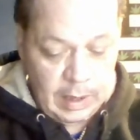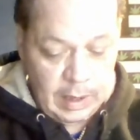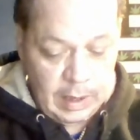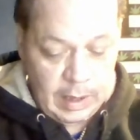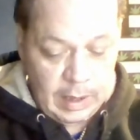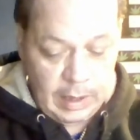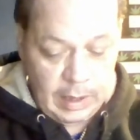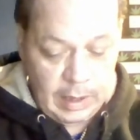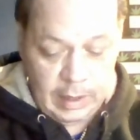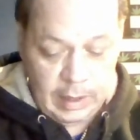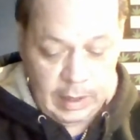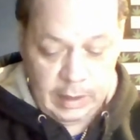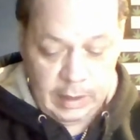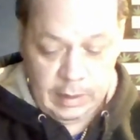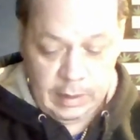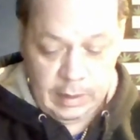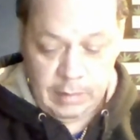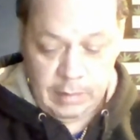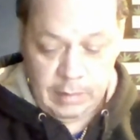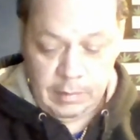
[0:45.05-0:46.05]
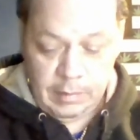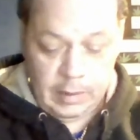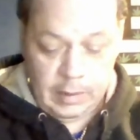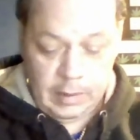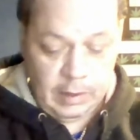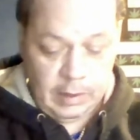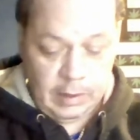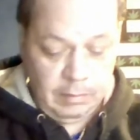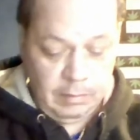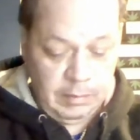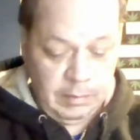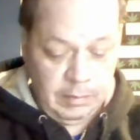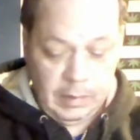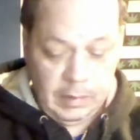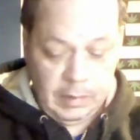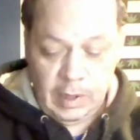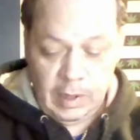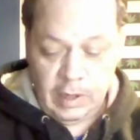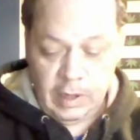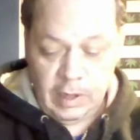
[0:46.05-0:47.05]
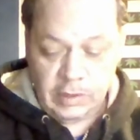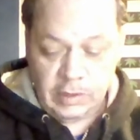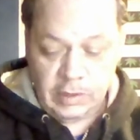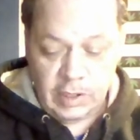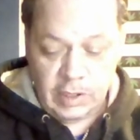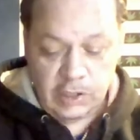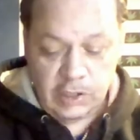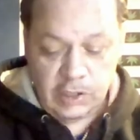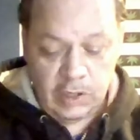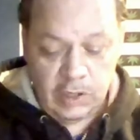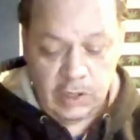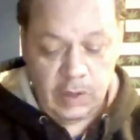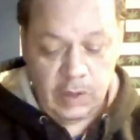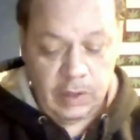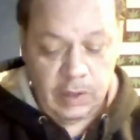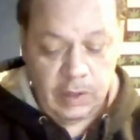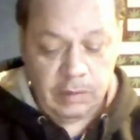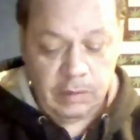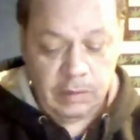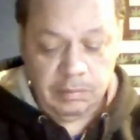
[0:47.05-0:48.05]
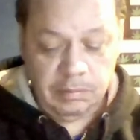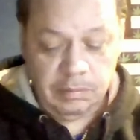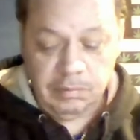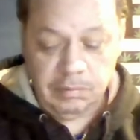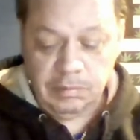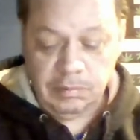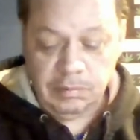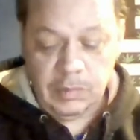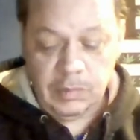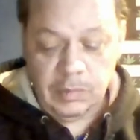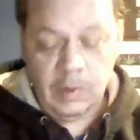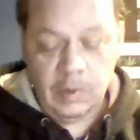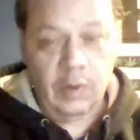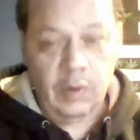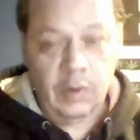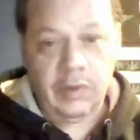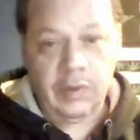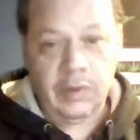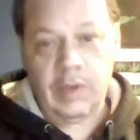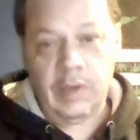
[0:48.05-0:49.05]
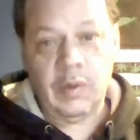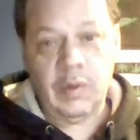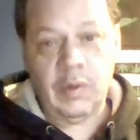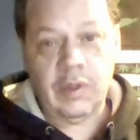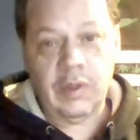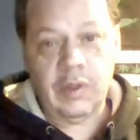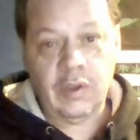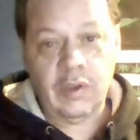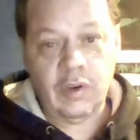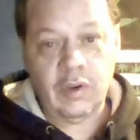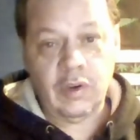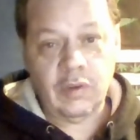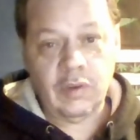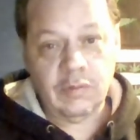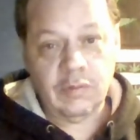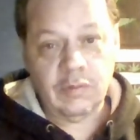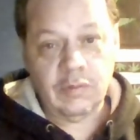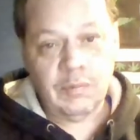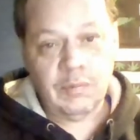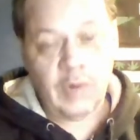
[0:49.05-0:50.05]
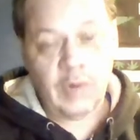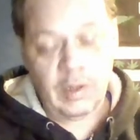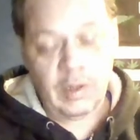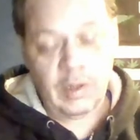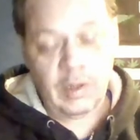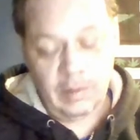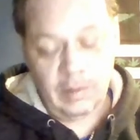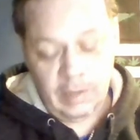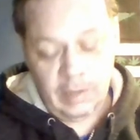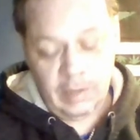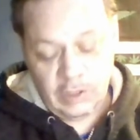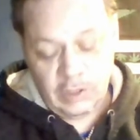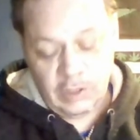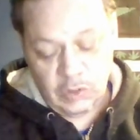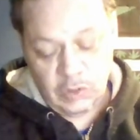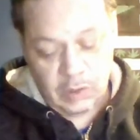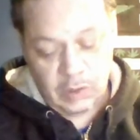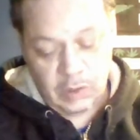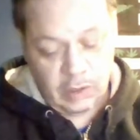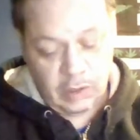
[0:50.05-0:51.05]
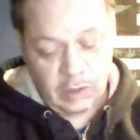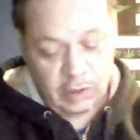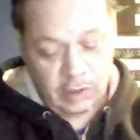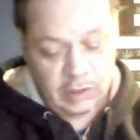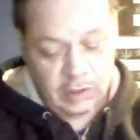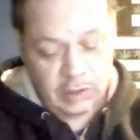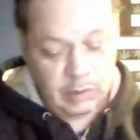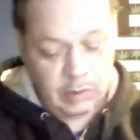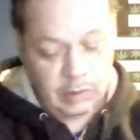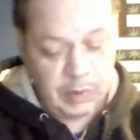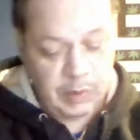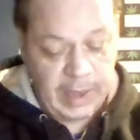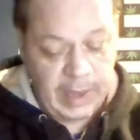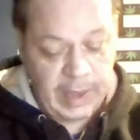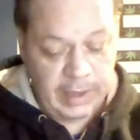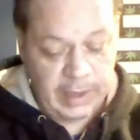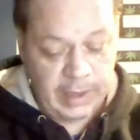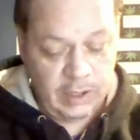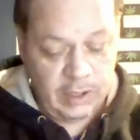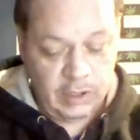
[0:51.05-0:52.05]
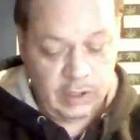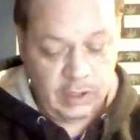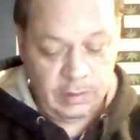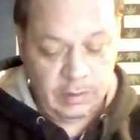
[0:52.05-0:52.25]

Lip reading: And I'll also let you know the whole thing with the current issues with the current stimulus package,